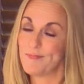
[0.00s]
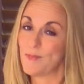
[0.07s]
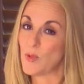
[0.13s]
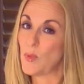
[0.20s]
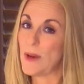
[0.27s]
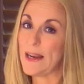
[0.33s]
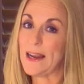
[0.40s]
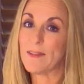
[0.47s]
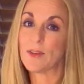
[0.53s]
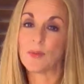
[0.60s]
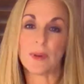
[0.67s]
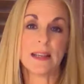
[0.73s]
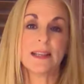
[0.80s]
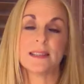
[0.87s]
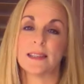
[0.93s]
for whatever
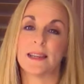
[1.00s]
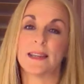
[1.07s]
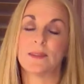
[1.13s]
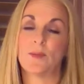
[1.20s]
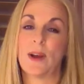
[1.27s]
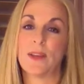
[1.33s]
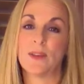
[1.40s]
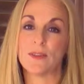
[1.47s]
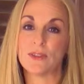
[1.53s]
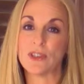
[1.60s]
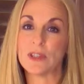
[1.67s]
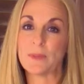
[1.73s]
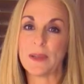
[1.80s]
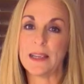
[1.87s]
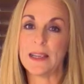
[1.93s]
reason, whether it
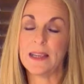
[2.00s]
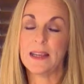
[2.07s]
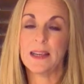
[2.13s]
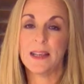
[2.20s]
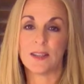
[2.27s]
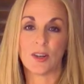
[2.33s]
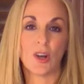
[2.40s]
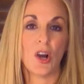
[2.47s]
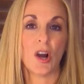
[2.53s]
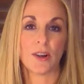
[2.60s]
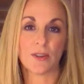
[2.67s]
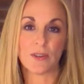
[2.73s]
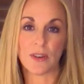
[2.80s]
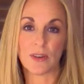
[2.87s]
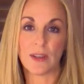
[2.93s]
just be they're
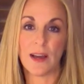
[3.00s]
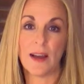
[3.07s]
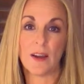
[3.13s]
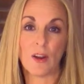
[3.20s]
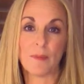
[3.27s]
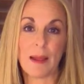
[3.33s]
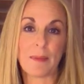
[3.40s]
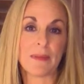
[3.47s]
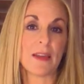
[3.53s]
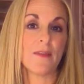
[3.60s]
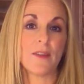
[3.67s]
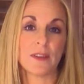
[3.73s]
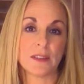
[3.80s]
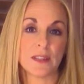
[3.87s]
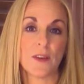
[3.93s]
hard on their luck or maybe
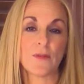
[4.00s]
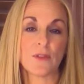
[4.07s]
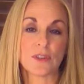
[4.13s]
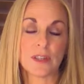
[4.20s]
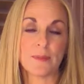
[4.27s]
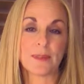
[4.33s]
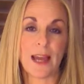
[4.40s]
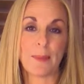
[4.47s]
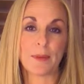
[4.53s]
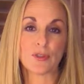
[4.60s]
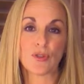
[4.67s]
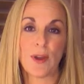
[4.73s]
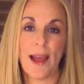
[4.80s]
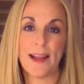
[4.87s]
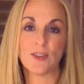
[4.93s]
they've suffered some type
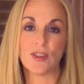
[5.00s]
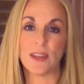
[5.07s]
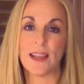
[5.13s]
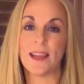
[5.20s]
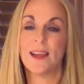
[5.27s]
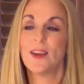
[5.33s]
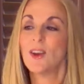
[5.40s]
of tragedy,